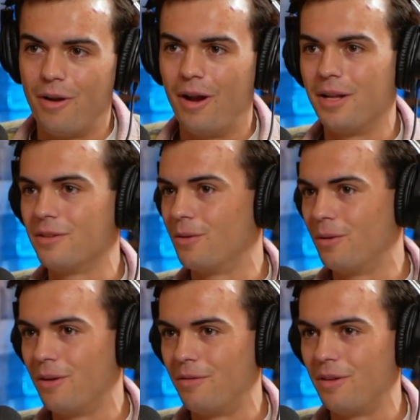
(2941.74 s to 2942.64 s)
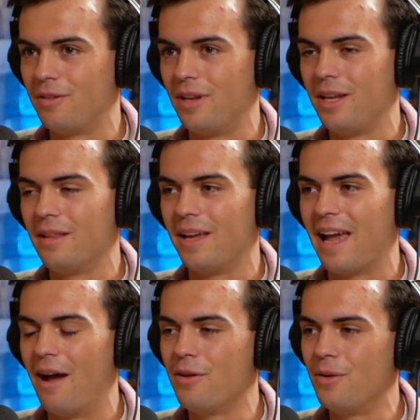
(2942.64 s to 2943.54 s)
different audience or a whole different city?
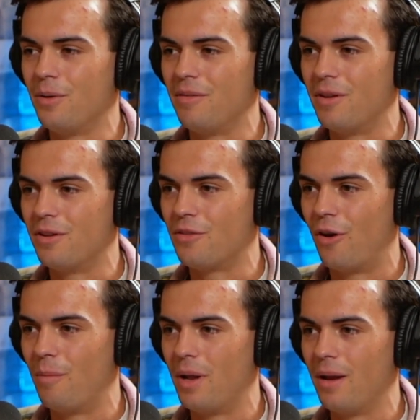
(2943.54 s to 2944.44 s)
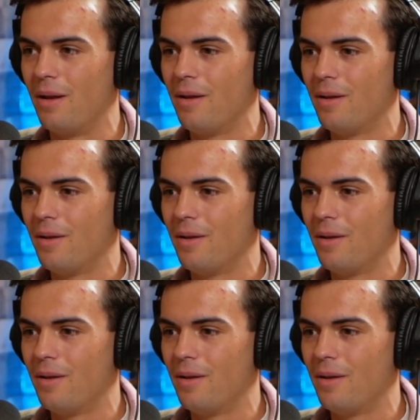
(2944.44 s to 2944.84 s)
Like how do you even determine?